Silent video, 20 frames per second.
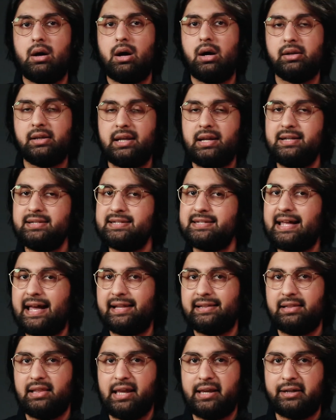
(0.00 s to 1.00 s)
I'll get into
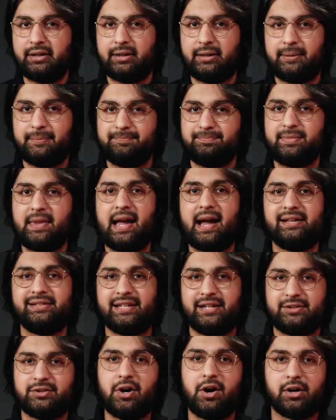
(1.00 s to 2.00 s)
that later as
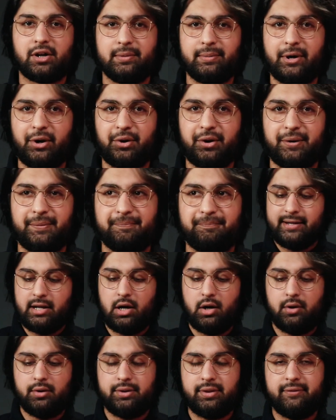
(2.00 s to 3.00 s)
I talk about it.
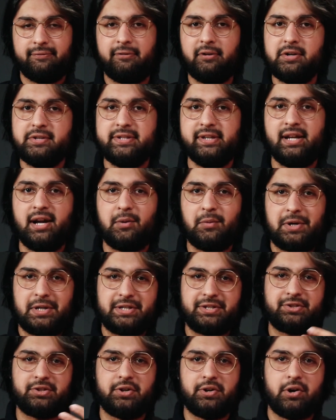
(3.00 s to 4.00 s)
Now, the first thing I want
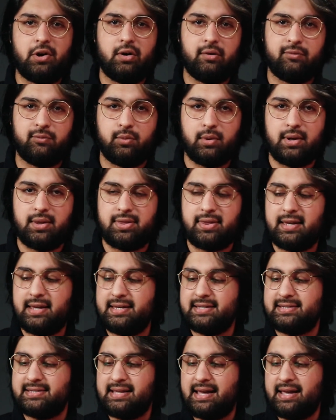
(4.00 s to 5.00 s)
to start off with
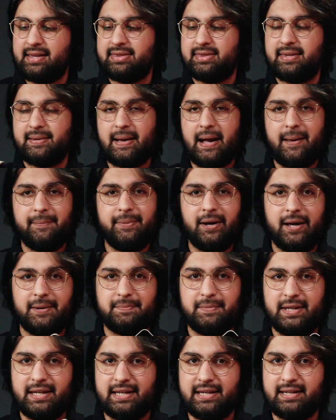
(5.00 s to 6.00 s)
is that the iPad
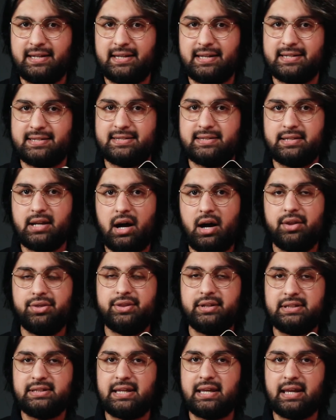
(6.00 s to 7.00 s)
mini is
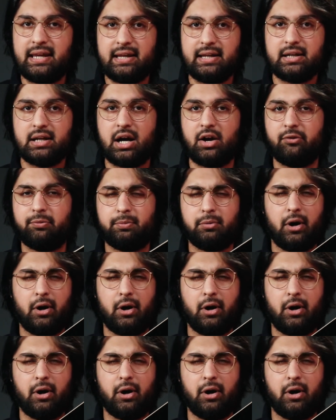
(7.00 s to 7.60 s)
not the king of